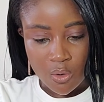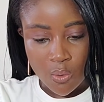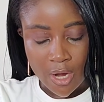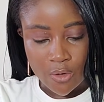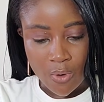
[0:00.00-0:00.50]

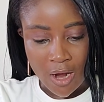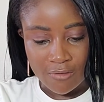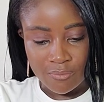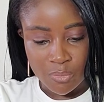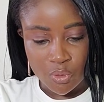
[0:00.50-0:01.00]
where you
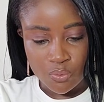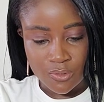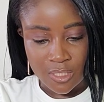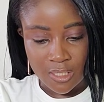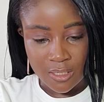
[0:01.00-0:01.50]
have
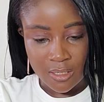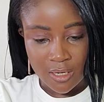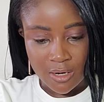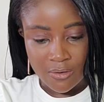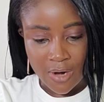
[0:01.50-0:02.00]
music
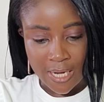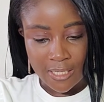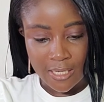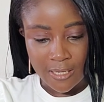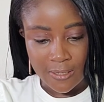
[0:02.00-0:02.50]
right
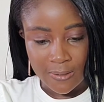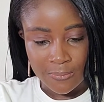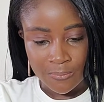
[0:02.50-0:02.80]
here.